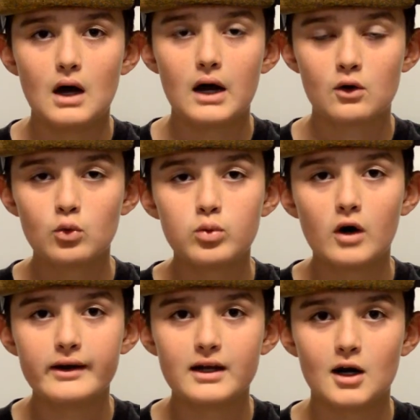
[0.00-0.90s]
A good
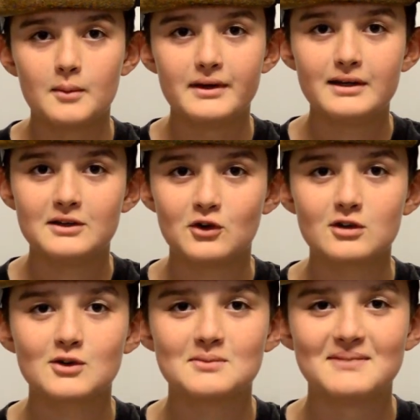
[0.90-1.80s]
welding helmet is
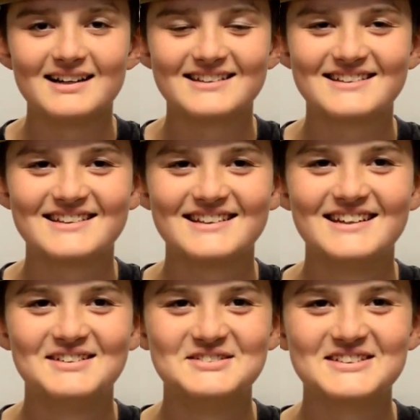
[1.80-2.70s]
also a must.
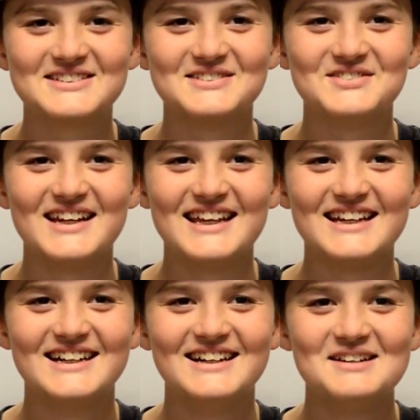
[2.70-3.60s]
It feels so funny.
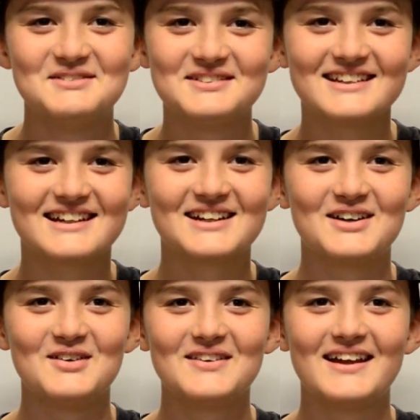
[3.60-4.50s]
It feels like I
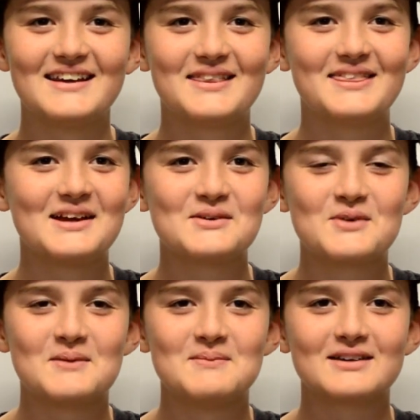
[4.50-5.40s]
got that thing
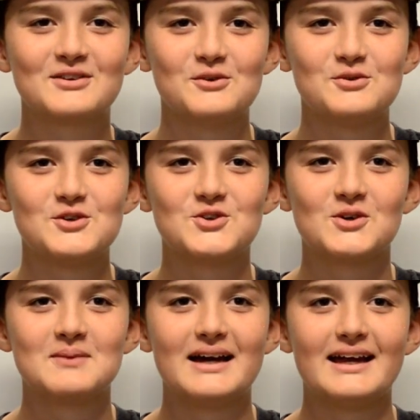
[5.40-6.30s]
from Back to the Future
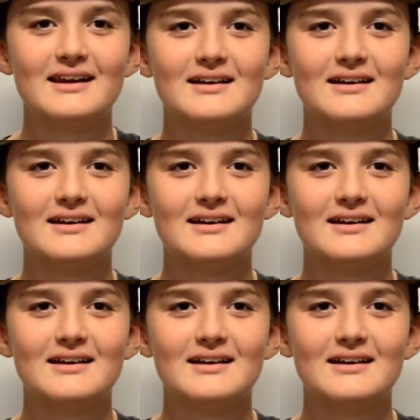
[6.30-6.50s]
on my head.